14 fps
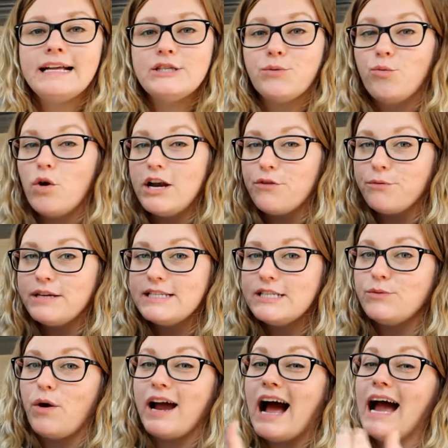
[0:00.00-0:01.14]
So one of the
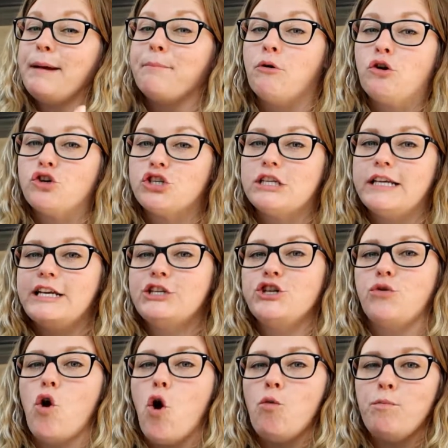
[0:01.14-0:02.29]
reasons why I personally
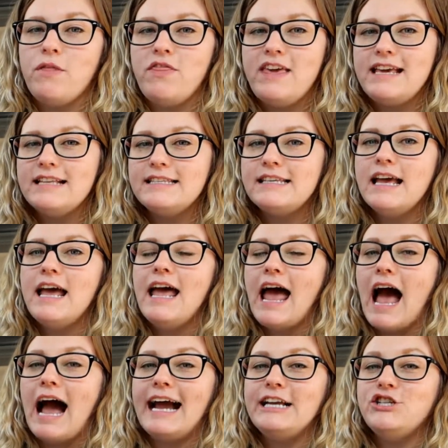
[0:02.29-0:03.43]
don't open these,
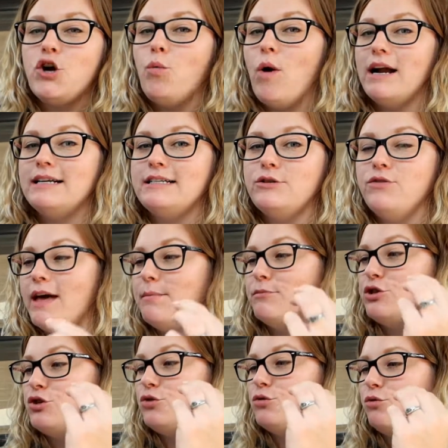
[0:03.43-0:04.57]
I don't want them
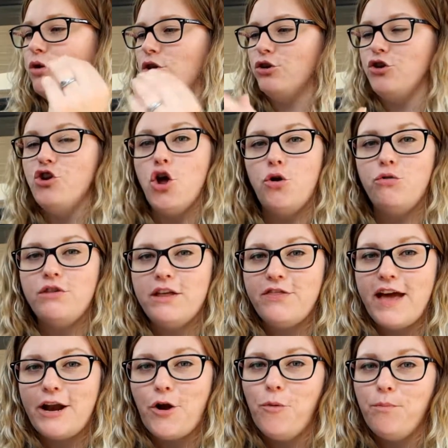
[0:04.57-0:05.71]
to know that
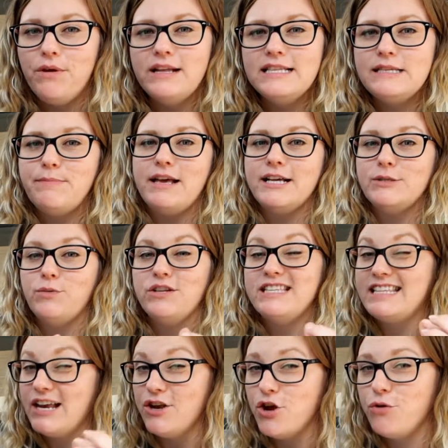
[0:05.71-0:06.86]
that opens, because
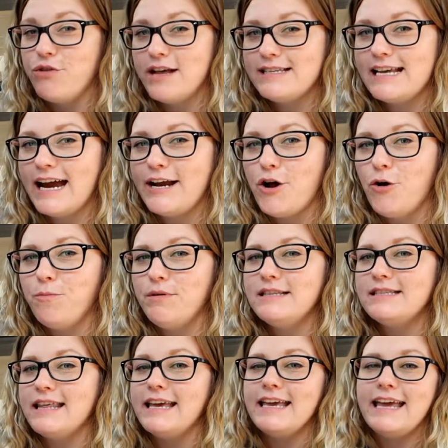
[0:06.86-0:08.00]
once they know that side
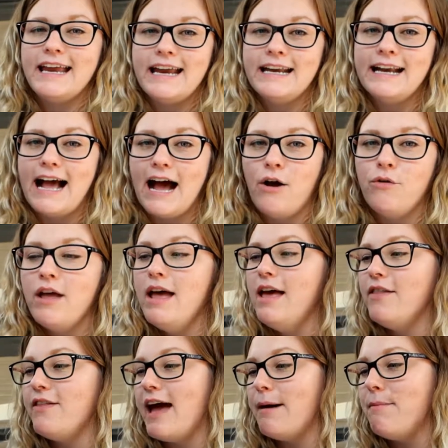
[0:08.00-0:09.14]
opens and they can get in and out,
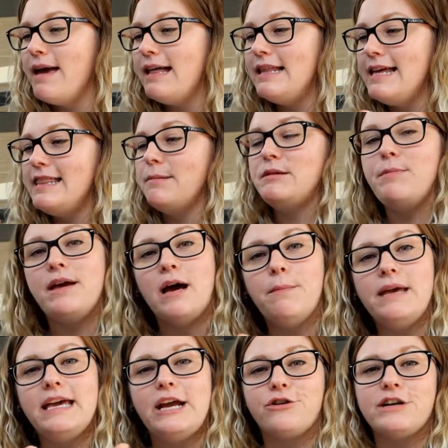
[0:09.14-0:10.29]
that may lead them to
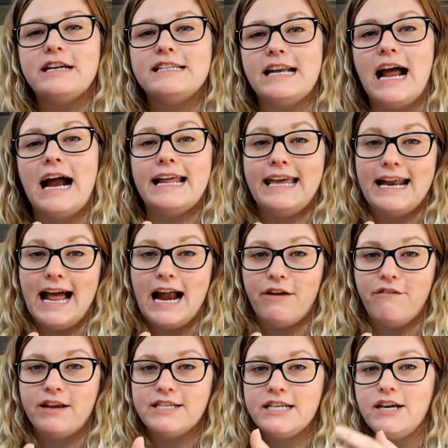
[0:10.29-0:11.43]
becoming curious on how to get out
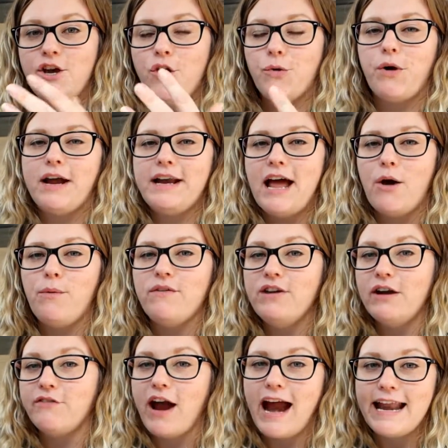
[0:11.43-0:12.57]
of it. Right now, we've
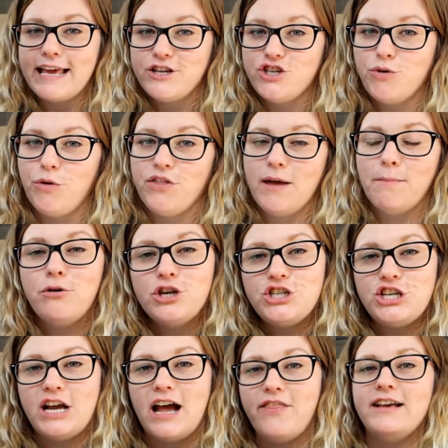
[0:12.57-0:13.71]
never had an issue with them
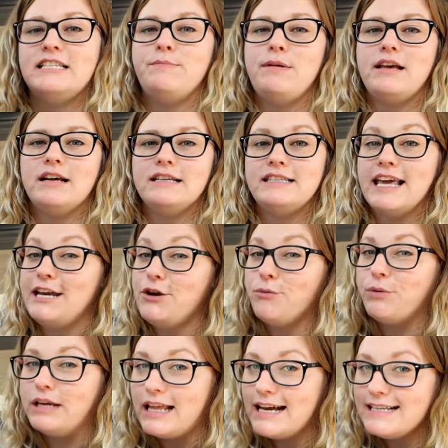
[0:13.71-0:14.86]
pushing on this because they
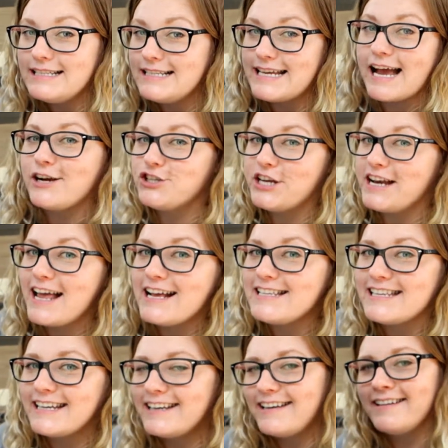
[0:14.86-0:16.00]
don't realize it's actually an
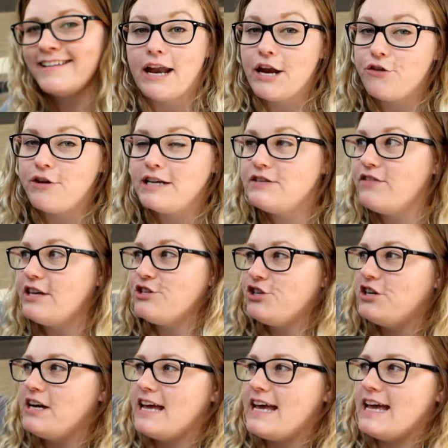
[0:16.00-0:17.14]
exit. Another nice
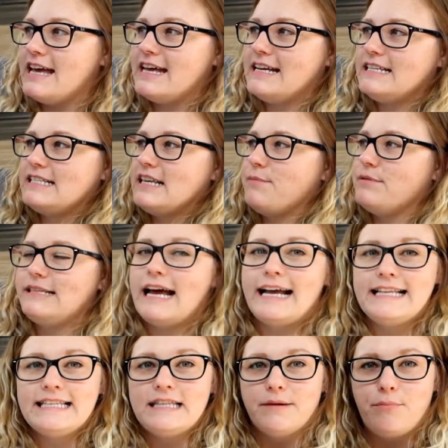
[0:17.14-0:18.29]
feature is,
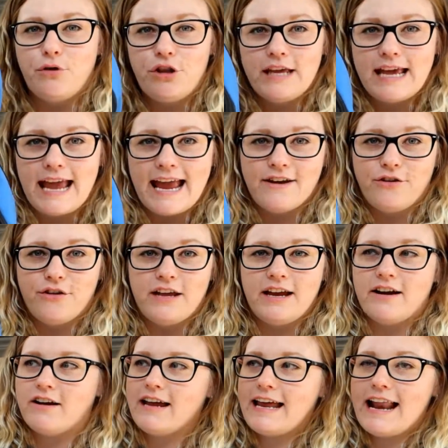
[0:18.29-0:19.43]
besides the pulley handle
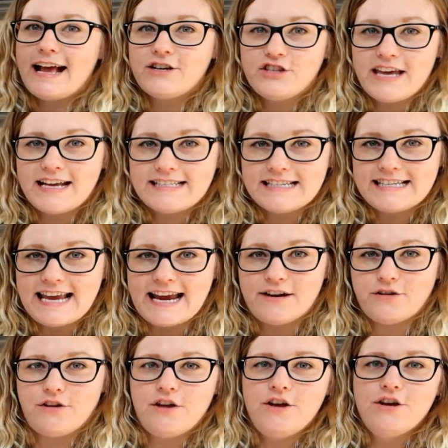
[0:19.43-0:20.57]
here, it actually has this
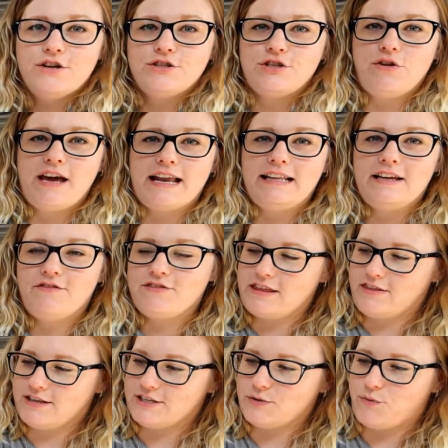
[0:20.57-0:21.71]
handle, so you can lift
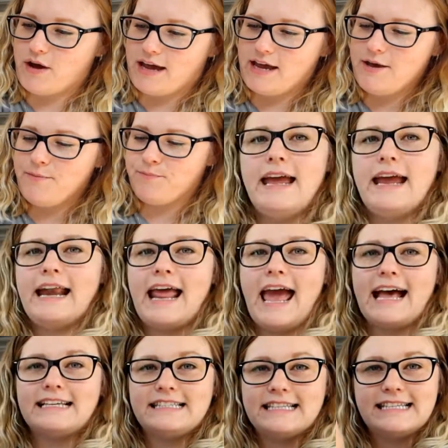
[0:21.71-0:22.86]
it this way. It
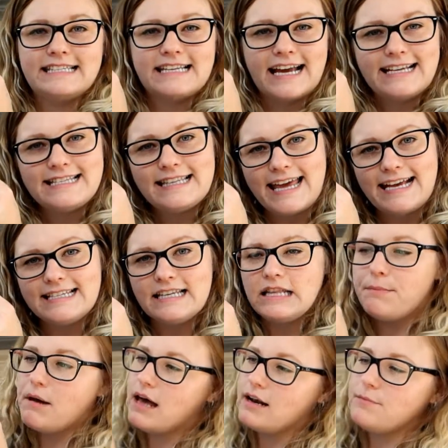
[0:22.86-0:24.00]
has these nice legs on
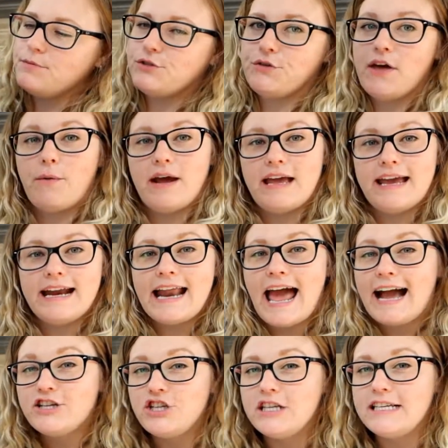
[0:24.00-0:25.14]
the bottom, so that way it
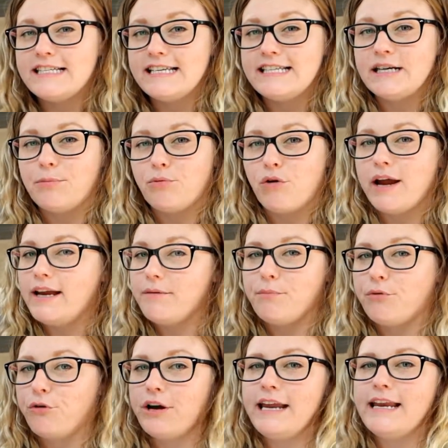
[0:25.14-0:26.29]
actually sits upright
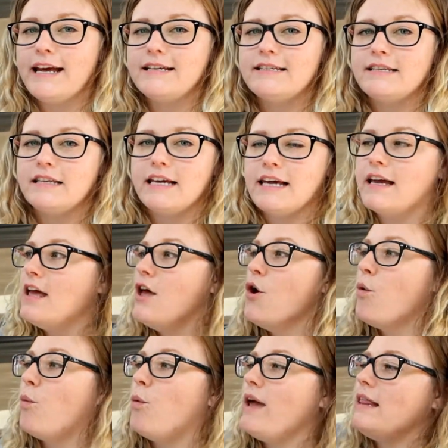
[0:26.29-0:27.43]
pretty nicely.
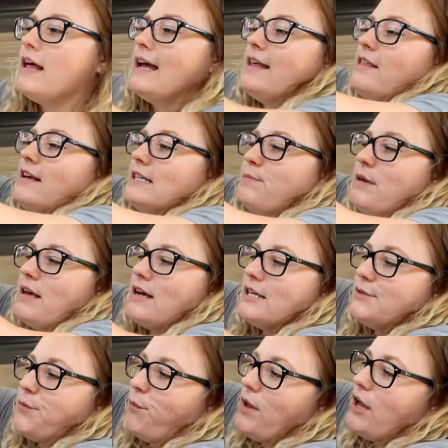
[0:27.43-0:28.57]
We like this
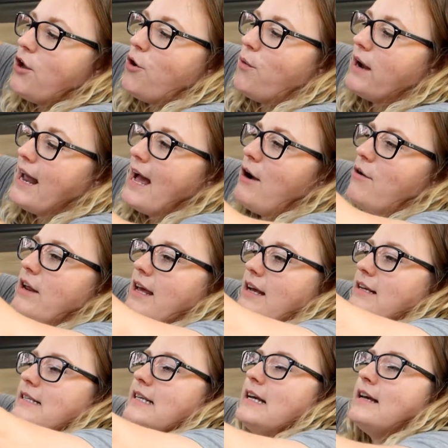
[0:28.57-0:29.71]
because when we go on
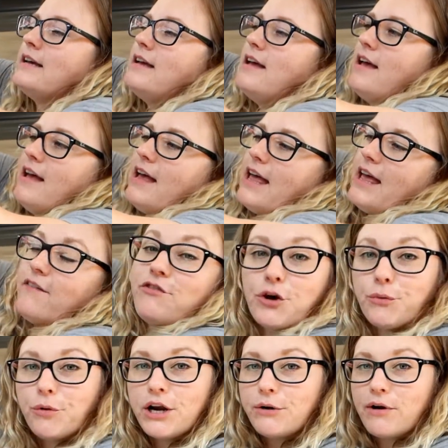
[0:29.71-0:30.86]
outings, if
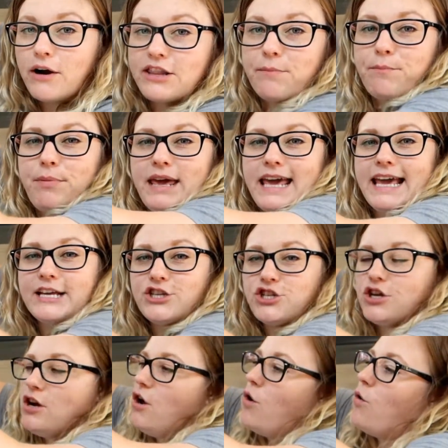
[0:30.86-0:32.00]
they're running on the
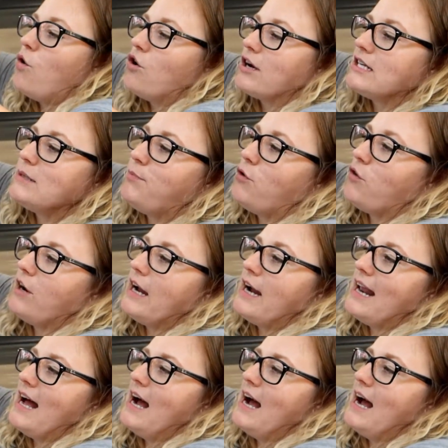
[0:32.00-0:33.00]
beach or exploring on a